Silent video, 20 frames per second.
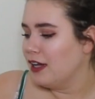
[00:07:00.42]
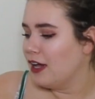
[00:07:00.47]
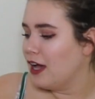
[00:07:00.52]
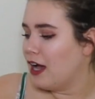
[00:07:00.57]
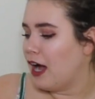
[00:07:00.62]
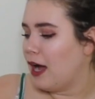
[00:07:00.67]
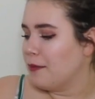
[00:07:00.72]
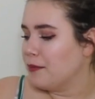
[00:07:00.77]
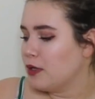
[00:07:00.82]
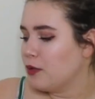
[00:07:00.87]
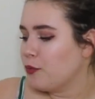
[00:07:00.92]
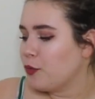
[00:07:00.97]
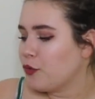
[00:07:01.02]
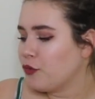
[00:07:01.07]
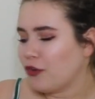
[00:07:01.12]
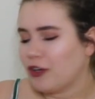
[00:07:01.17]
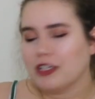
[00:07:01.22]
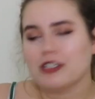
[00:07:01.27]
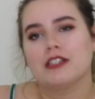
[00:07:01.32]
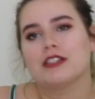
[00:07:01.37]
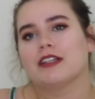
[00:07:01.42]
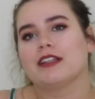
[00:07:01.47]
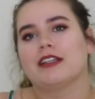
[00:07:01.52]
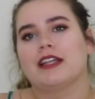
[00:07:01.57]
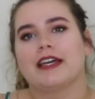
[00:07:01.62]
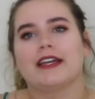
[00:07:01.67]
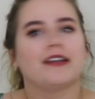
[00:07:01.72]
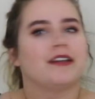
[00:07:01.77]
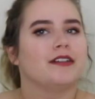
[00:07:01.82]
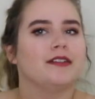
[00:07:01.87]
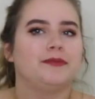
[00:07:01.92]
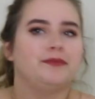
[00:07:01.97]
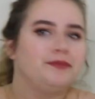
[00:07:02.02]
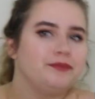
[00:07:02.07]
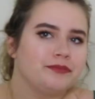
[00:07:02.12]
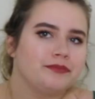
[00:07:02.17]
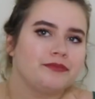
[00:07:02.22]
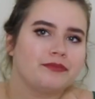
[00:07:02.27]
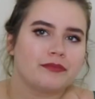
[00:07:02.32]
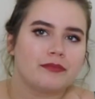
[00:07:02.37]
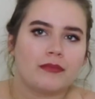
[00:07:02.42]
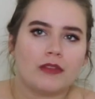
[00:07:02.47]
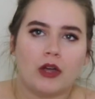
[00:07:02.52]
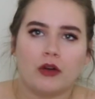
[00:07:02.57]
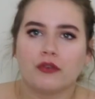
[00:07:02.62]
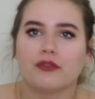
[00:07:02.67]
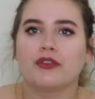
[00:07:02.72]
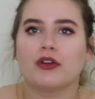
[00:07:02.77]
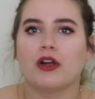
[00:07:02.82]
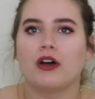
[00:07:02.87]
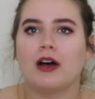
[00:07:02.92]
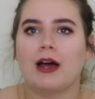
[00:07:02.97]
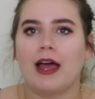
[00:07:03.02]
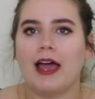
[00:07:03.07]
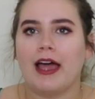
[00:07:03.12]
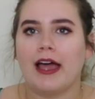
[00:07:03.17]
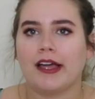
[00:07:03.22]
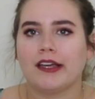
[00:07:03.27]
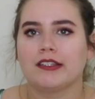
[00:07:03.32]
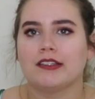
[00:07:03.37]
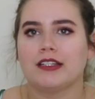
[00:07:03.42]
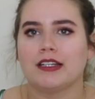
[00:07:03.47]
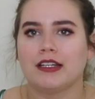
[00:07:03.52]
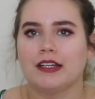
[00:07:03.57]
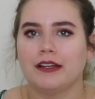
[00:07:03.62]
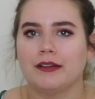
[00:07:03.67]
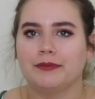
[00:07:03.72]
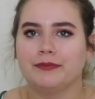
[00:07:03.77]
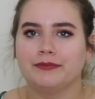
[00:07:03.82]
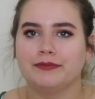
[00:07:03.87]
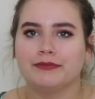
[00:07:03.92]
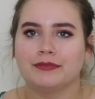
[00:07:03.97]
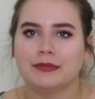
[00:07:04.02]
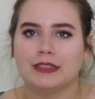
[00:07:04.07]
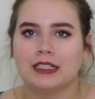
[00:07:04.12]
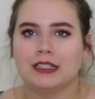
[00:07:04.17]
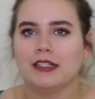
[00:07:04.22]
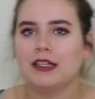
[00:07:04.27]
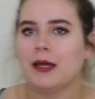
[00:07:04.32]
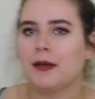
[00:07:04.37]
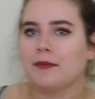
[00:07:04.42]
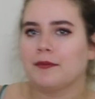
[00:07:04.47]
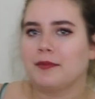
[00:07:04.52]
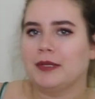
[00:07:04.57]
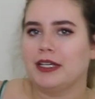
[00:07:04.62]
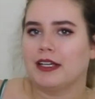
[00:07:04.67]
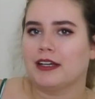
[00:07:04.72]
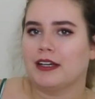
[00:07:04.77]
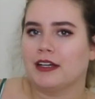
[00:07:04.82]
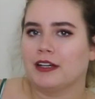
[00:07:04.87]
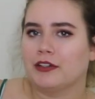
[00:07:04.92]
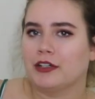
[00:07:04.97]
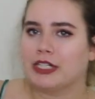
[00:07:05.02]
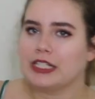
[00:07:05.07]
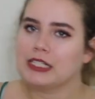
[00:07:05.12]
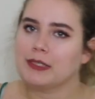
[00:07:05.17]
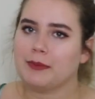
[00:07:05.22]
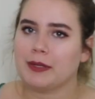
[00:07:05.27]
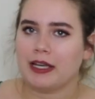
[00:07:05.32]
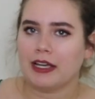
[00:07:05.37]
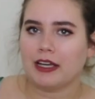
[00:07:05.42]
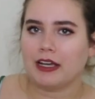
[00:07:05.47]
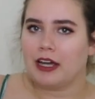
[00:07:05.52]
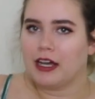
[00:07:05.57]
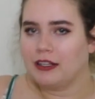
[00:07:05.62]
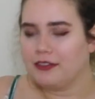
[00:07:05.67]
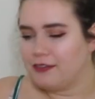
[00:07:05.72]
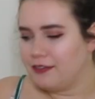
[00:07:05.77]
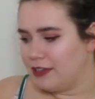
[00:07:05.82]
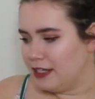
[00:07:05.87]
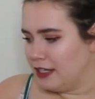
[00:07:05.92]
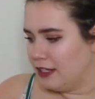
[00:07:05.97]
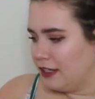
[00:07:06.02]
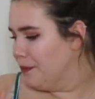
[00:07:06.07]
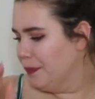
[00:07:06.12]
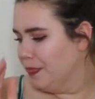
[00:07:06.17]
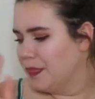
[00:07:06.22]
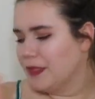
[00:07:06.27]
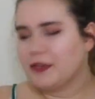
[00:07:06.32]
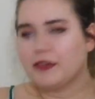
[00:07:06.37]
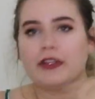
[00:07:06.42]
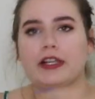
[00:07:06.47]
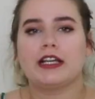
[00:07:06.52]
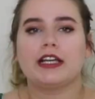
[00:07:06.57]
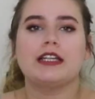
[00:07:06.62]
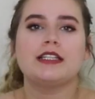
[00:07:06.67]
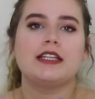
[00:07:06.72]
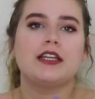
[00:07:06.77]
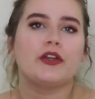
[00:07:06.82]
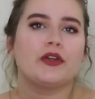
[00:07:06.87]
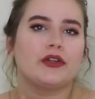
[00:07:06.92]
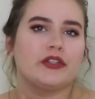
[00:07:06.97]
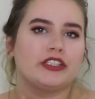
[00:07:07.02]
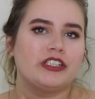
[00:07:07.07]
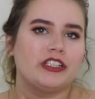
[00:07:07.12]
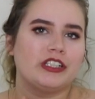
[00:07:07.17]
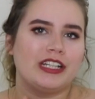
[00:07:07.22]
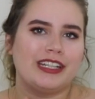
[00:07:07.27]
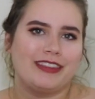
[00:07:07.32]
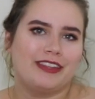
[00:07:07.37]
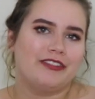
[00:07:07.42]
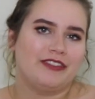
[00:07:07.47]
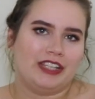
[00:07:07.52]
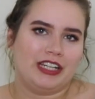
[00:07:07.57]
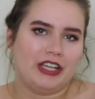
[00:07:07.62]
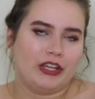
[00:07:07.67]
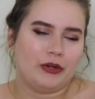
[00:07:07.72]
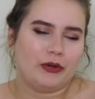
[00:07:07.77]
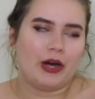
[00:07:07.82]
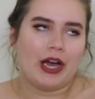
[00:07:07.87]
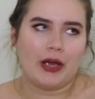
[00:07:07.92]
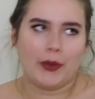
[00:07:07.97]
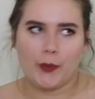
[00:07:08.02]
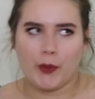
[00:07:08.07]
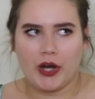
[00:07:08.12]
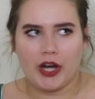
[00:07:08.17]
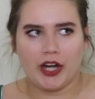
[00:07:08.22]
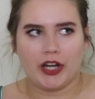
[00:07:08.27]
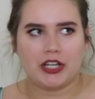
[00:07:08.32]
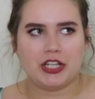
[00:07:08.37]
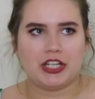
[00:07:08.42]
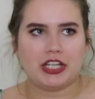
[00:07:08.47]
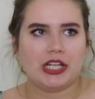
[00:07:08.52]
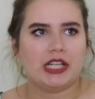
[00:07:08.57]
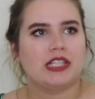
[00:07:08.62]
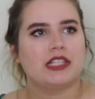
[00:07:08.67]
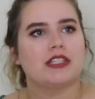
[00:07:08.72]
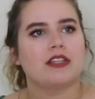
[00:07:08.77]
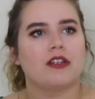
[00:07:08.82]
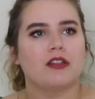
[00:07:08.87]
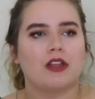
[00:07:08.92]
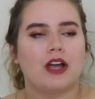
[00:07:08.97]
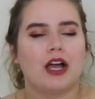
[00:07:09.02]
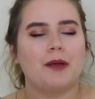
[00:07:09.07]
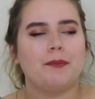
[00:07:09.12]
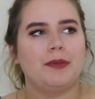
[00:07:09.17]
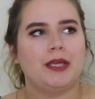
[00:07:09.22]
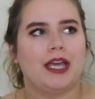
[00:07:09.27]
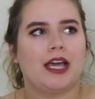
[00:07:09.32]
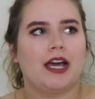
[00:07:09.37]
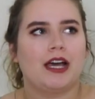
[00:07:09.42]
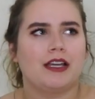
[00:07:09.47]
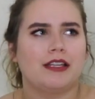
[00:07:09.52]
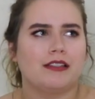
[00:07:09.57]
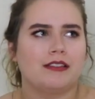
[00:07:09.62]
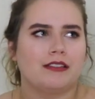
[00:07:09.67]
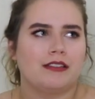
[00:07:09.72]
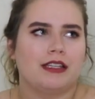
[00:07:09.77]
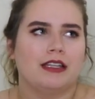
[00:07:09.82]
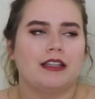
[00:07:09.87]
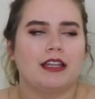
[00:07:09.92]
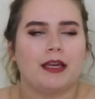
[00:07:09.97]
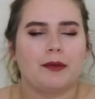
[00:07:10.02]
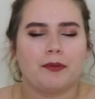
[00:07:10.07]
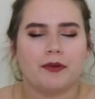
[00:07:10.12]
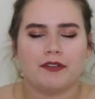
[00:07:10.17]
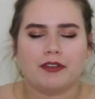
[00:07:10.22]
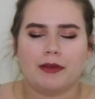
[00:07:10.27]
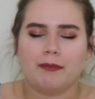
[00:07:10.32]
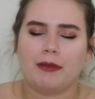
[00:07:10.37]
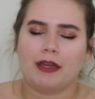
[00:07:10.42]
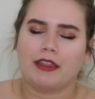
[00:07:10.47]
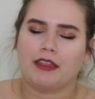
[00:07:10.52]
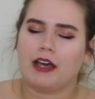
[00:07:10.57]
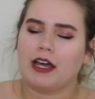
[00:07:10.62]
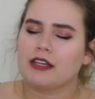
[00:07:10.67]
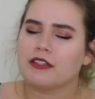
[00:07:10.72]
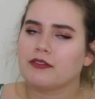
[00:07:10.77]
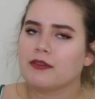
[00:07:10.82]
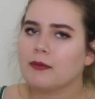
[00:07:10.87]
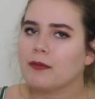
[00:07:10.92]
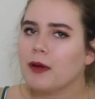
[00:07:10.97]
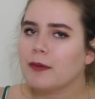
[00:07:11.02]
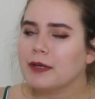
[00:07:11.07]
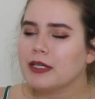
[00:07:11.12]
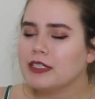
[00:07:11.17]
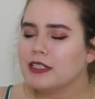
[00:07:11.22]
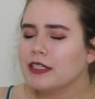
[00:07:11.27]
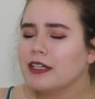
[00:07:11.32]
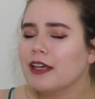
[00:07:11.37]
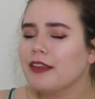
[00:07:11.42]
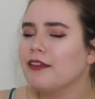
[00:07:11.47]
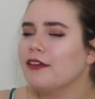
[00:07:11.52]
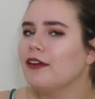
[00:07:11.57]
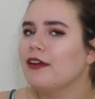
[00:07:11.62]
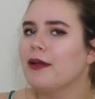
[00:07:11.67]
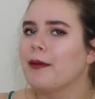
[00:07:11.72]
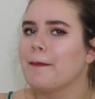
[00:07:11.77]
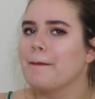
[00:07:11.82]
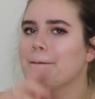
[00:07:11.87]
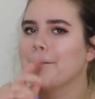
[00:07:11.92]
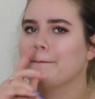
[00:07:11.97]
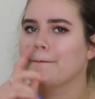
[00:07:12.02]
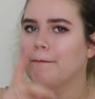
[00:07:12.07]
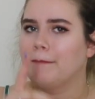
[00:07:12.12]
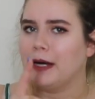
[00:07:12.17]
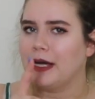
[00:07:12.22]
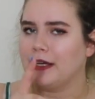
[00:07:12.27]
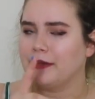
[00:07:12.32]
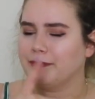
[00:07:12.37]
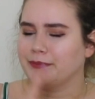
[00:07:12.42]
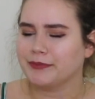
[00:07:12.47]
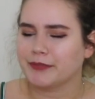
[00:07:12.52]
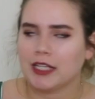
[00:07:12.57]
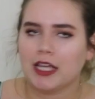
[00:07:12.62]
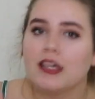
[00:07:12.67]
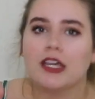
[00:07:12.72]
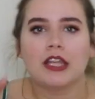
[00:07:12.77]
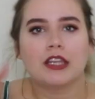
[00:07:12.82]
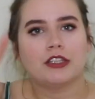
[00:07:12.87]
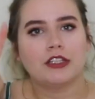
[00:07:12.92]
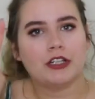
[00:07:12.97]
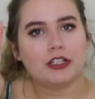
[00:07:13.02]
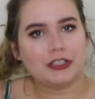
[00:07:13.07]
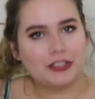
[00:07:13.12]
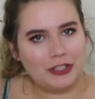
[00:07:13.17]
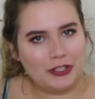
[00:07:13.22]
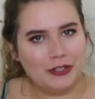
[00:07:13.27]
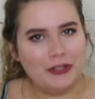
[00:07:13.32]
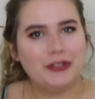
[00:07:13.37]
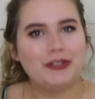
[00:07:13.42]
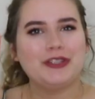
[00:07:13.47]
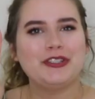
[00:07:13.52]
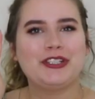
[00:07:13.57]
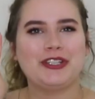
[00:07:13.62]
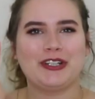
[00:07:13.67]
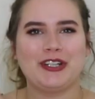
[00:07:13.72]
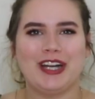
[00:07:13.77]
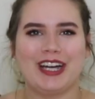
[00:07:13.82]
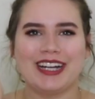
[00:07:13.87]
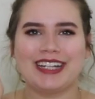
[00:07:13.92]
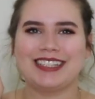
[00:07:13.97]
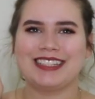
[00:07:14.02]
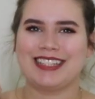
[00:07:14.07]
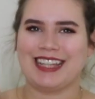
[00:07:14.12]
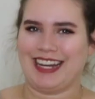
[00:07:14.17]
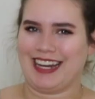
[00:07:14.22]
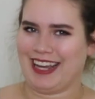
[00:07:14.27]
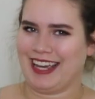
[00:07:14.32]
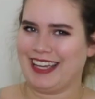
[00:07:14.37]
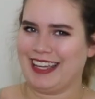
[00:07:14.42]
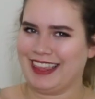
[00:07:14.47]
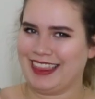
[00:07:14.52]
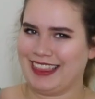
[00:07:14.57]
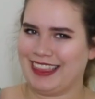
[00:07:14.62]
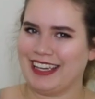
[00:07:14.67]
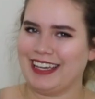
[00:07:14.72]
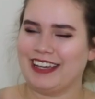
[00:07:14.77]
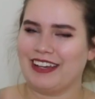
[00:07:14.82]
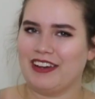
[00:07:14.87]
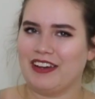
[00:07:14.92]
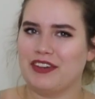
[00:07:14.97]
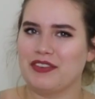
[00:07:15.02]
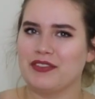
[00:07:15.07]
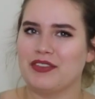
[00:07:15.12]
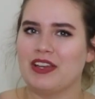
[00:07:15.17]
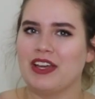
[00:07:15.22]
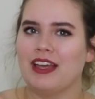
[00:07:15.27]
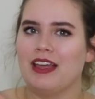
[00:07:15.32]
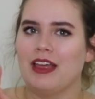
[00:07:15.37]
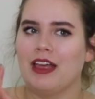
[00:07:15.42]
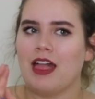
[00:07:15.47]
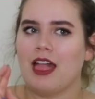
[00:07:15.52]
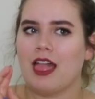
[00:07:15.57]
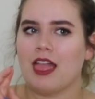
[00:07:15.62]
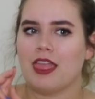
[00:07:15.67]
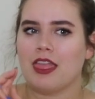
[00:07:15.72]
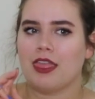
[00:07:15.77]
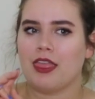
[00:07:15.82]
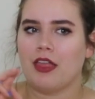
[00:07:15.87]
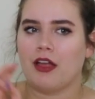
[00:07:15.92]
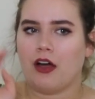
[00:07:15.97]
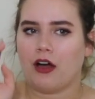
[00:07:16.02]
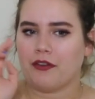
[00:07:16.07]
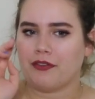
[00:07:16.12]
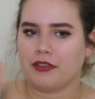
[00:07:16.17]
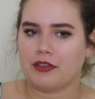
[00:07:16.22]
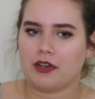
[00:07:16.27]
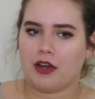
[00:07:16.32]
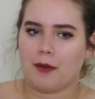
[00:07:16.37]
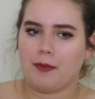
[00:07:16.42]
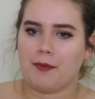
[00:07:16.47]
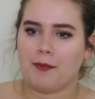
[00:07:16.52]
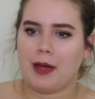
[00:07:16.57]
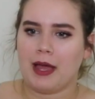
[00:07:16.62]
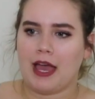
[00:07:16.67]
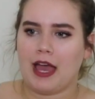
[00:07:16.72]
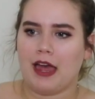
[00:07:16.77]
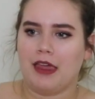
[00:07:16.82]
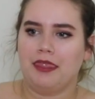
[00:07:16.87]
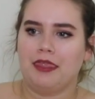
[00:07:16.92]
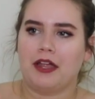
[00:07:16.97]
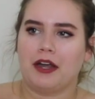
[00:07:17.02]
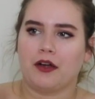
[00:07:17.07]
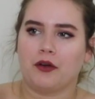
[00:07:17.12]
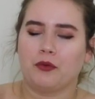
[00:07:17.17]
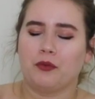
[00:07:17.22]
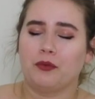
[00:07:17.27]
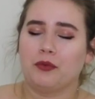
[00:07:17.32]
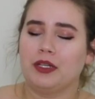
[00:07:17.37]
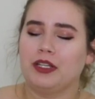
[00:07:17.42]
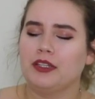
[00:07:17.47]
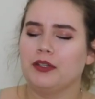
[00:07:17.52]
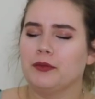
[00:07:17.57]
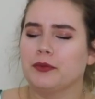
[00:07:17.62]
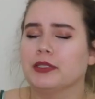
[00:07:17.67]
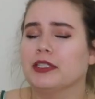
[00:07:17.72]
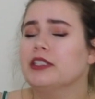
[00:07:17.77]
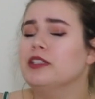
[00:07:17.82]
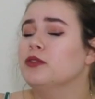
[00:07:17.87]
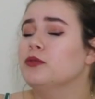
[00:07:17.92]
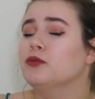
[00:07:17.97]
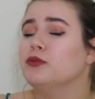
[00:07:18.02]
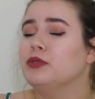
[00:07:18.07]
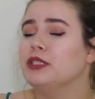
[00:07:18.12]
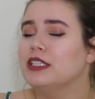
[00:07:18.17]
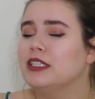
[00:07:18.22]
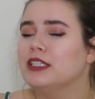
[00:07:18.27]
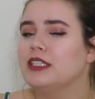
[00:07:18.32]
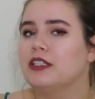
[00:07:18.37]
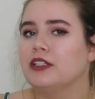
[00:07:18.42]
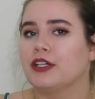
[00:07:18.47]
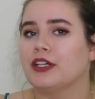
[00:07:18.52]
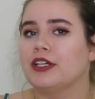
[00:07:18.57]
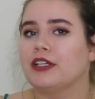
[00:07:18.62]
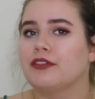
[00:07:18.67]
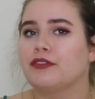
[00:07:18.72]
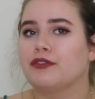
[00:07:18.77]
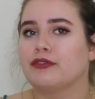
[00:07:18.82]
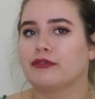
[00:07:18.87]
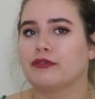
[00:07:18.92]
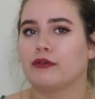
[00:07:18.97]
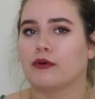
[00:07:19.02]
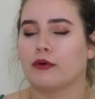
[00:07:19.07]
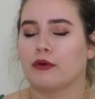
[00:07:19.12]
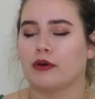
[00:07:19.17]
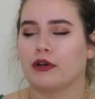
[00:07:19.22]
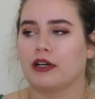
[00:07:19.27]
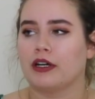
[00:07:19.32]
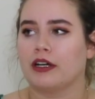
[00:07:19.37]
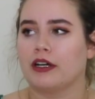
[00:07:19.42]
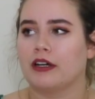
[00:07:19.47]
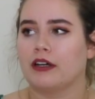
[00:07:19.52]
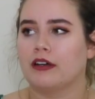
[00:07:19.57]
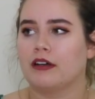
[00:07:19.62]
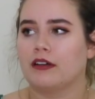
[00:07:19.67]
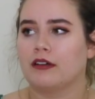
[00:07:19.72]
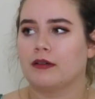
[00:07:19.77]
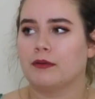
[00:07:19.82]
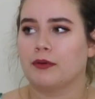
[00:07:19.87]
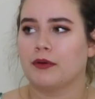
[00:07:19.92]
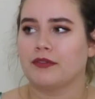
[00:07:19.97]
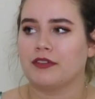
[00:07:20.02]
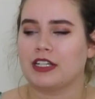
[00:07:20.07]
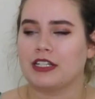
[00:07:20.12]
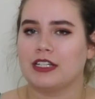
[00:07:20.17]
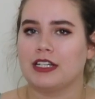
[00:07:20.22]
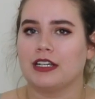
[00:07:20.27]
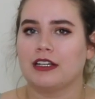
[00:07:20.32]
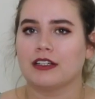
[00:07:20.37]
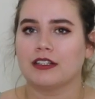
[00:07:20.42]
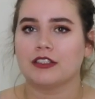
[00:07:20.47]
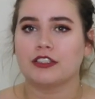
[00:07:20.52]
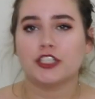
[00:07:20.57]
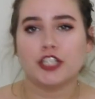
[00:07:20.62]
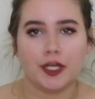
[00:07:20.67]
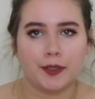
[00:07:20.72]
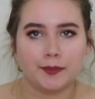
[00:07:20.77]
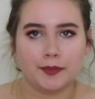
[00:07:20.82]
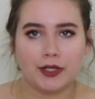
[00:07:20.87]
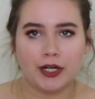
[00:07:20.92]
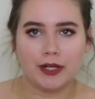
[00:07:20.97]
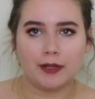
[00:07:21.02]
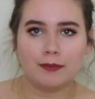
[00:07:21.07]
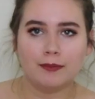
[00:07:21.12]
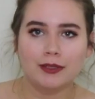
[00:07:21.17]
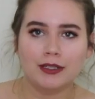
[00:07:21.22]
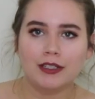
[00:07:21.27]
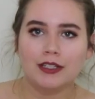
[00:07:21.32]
I'm going to move on to like overall hacks to being crisp and comfy. So like I said earlier in the video, I wear jeans a lot because they like prevent my thighs from rubbing together. But there are two tricks that I can think of off the top of my head that are really, really, really good for preventing chub rub.